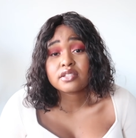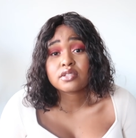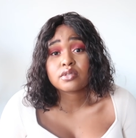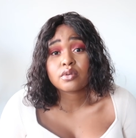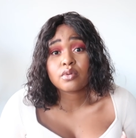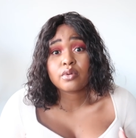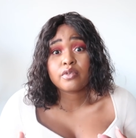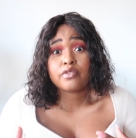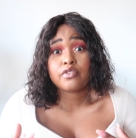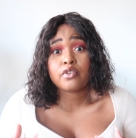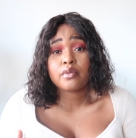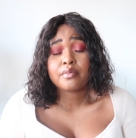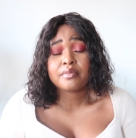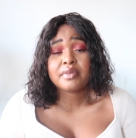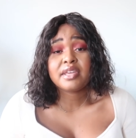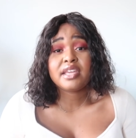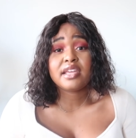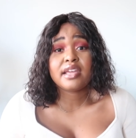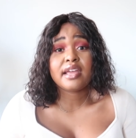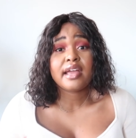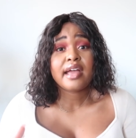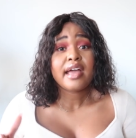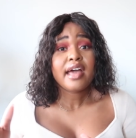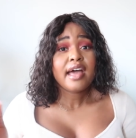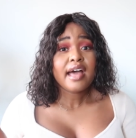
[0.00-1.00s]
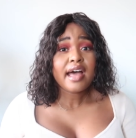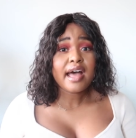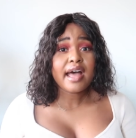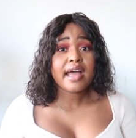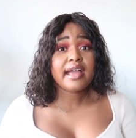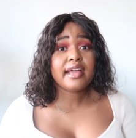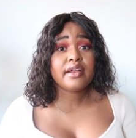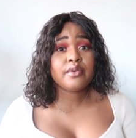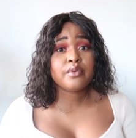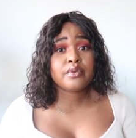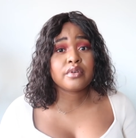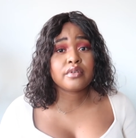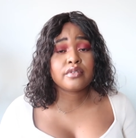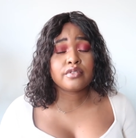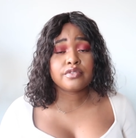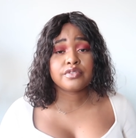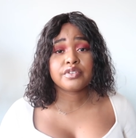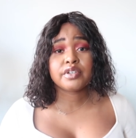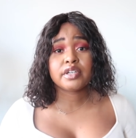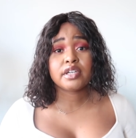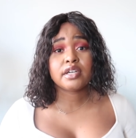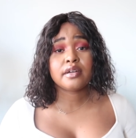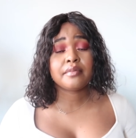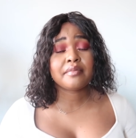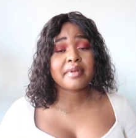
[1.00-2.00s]
So for me, I
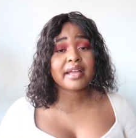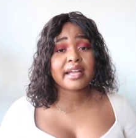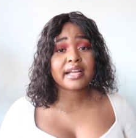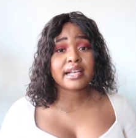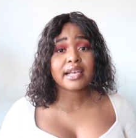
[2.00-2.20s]
refer my